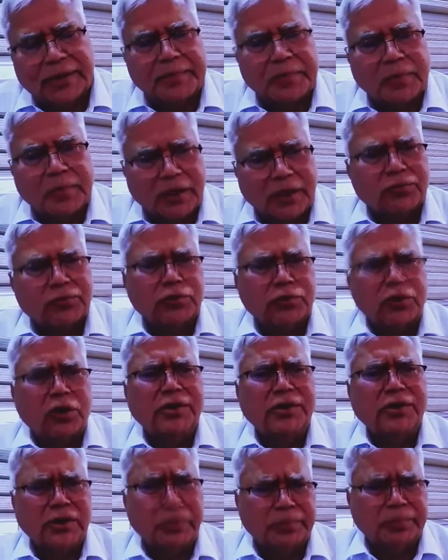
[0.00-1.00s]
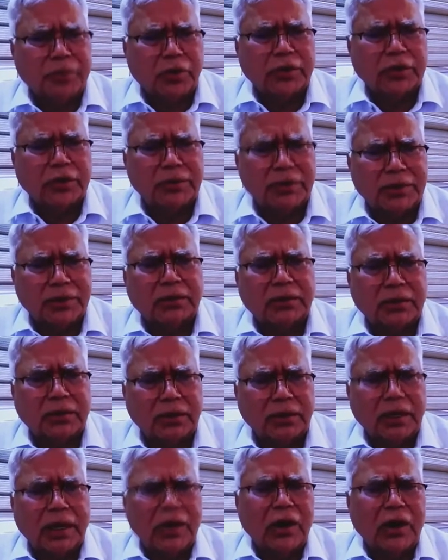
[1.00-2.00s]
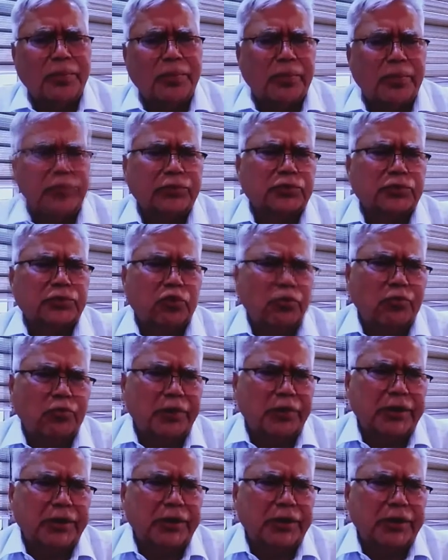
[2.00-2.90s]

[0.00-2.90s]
It was always important, but now post-COVID,